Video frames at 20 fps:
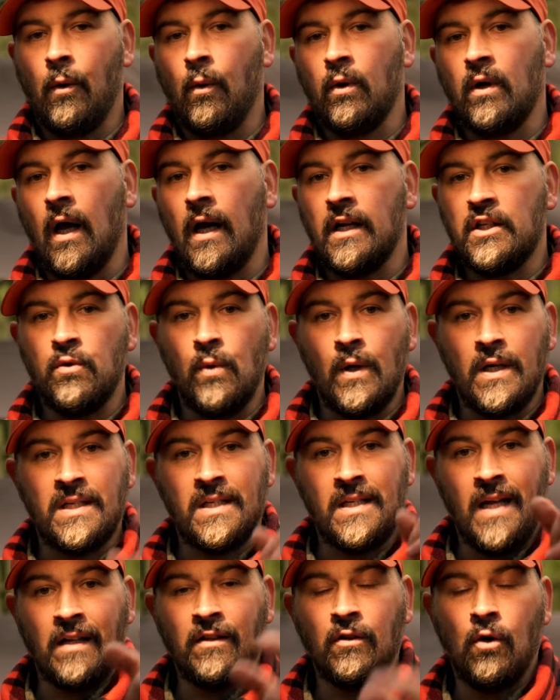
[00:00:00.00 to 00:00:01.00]
I would like to
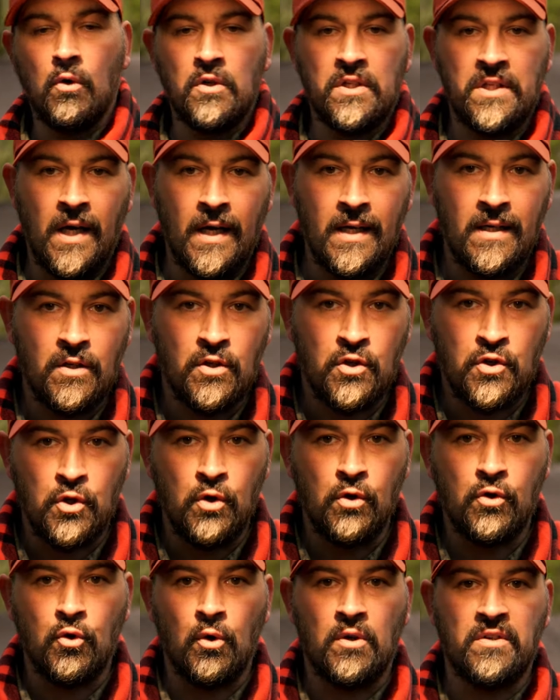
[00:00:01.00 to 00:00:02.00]
extend those thanks
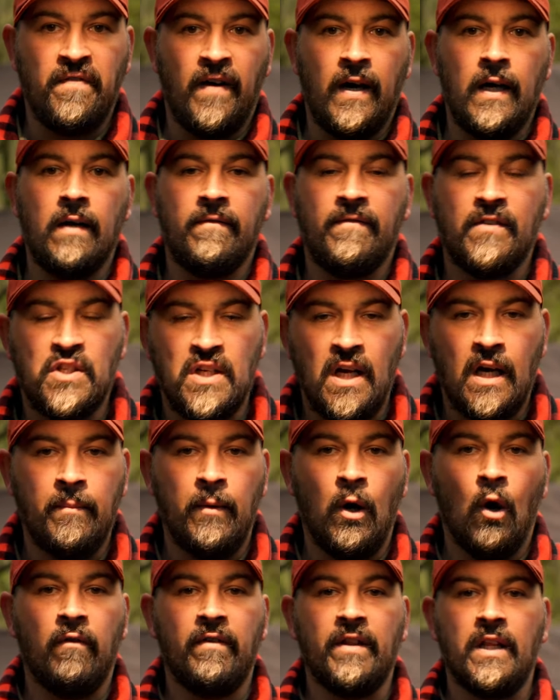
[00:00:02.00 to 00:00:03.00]
to Trustfire for sending
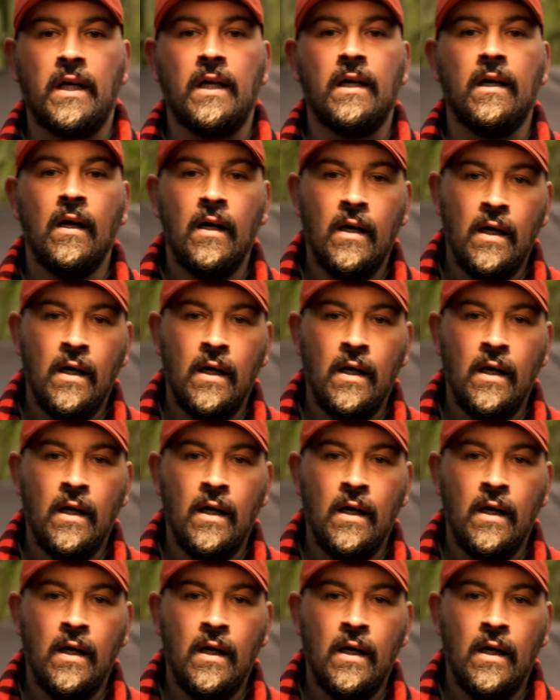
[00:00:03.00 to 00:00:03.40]
me over the